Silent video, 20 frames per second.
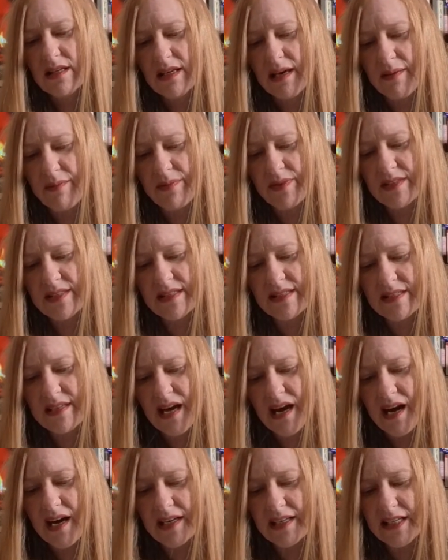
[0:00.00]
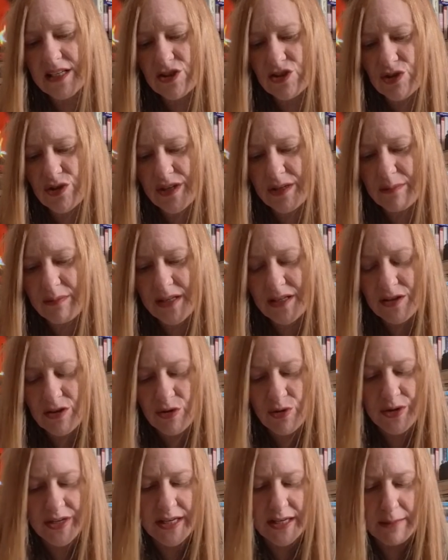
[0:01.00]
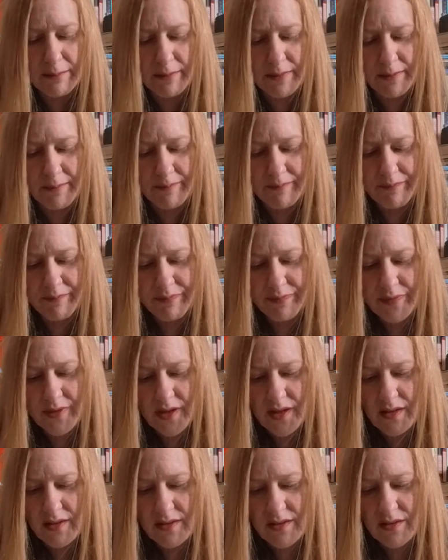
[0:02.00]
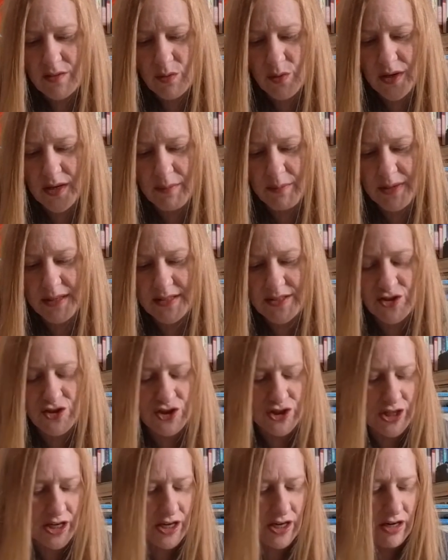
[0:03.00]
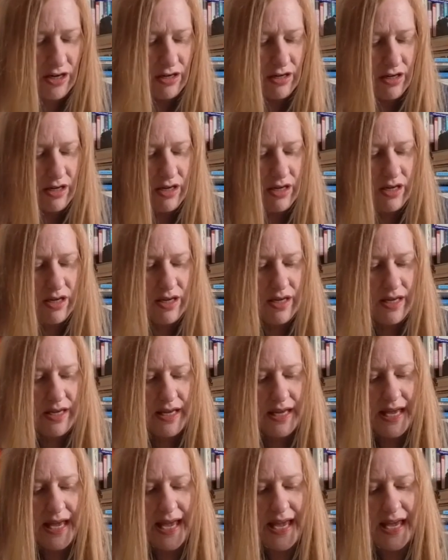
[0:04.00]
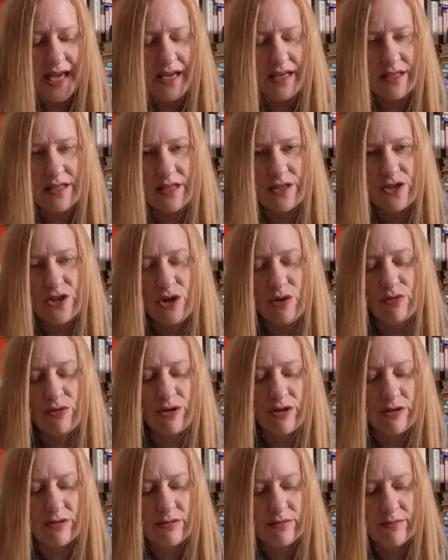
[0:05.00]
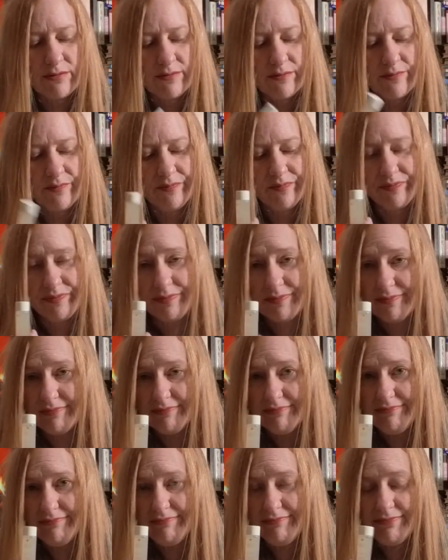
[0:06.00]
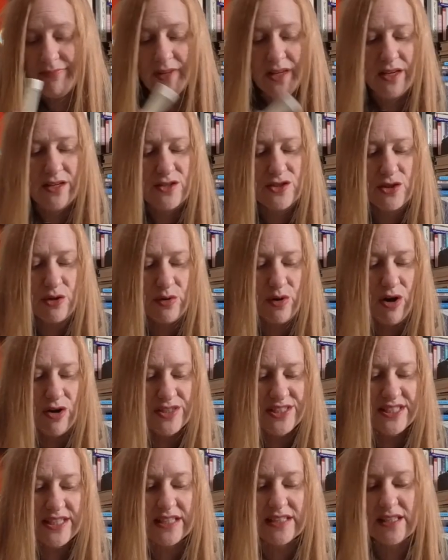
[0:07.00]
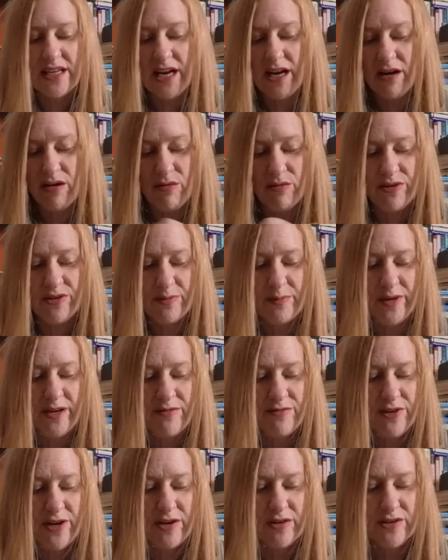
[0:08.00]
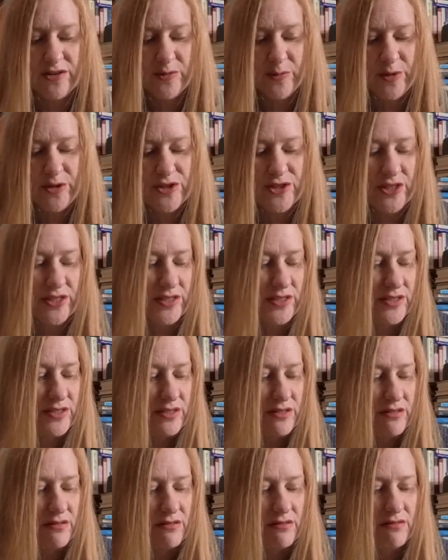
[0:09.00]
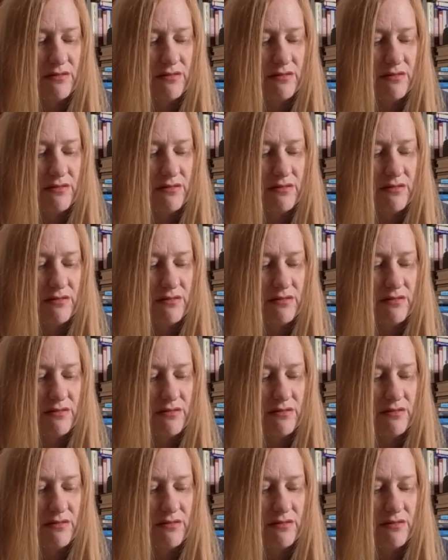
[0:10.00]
Yep, this is a honey treatment cream. Quite a bit to share. And a toner. So all skincare with my fragrance purchase.